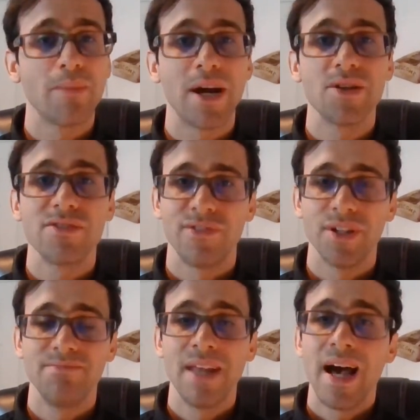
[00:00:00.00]
Myers' foot,
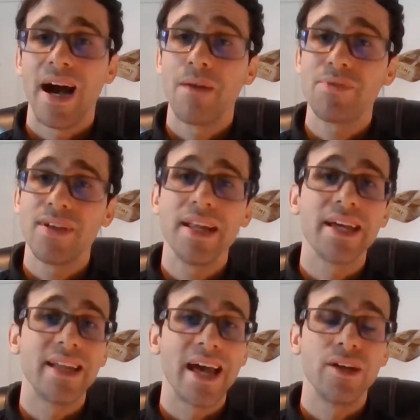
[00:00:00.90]
I'm setting
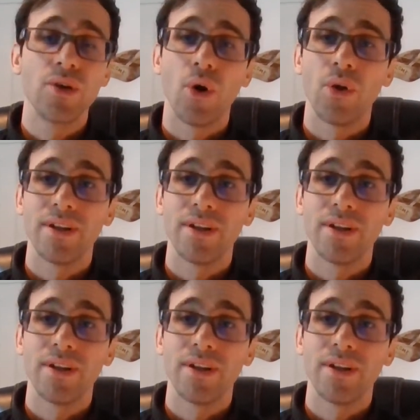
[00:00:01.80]
an end goal